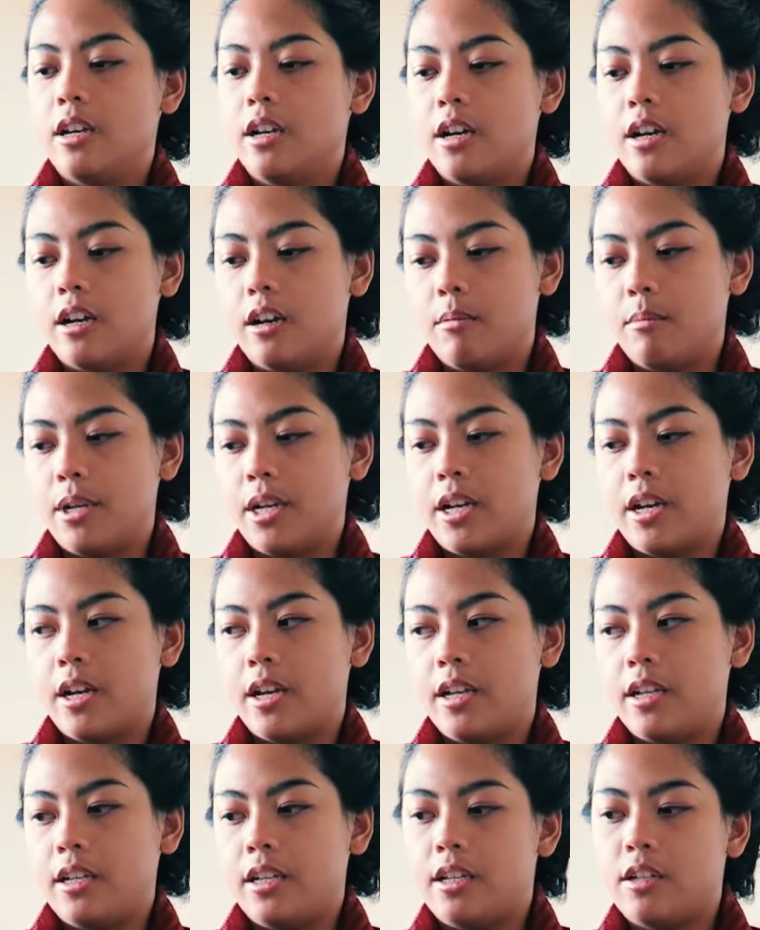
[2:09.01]
and
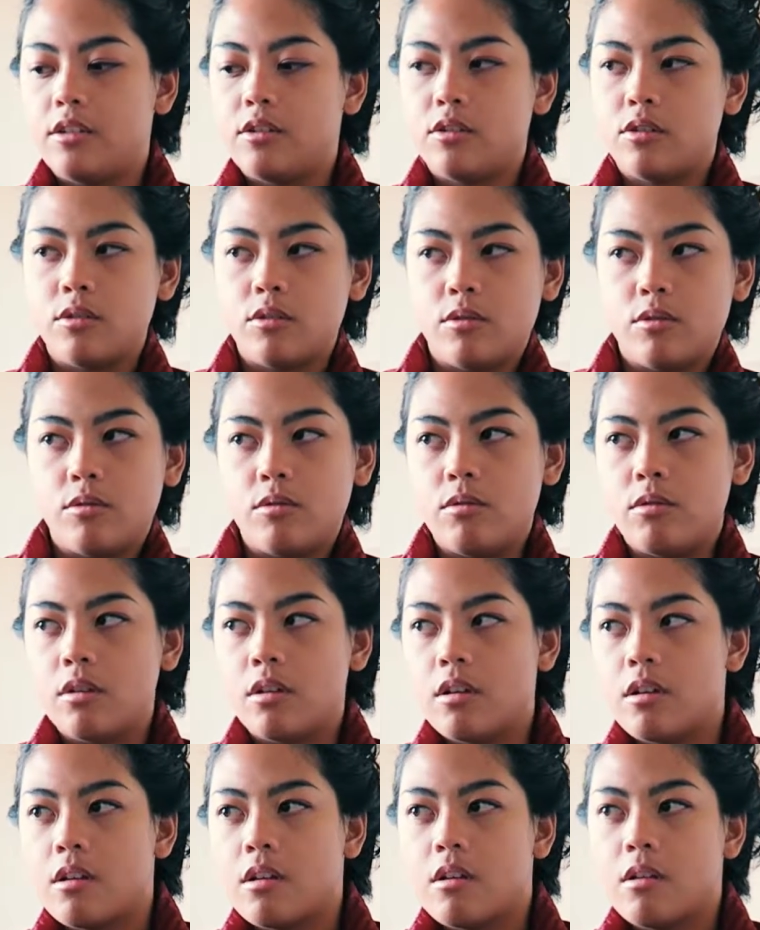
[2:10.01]
I need to
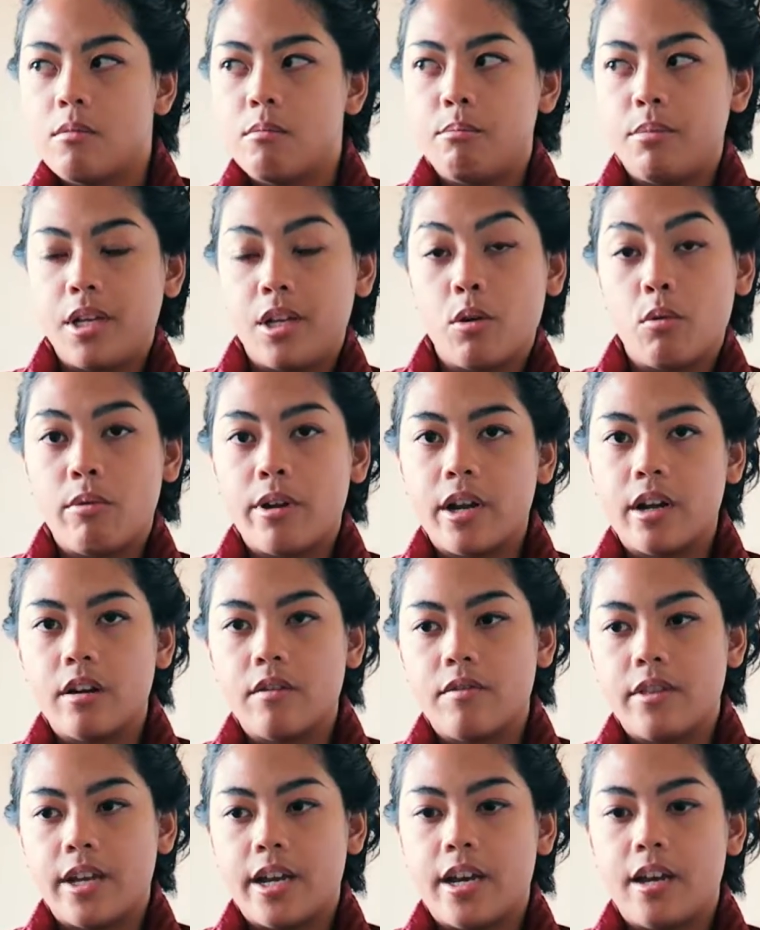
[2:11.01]
be aware
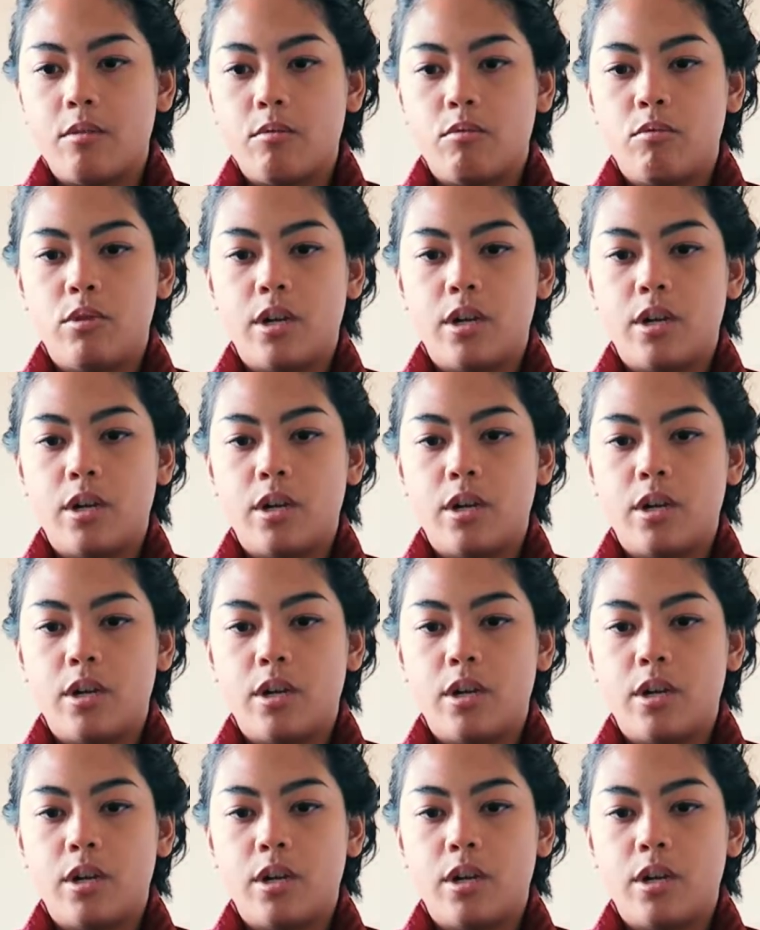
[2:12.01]
of that,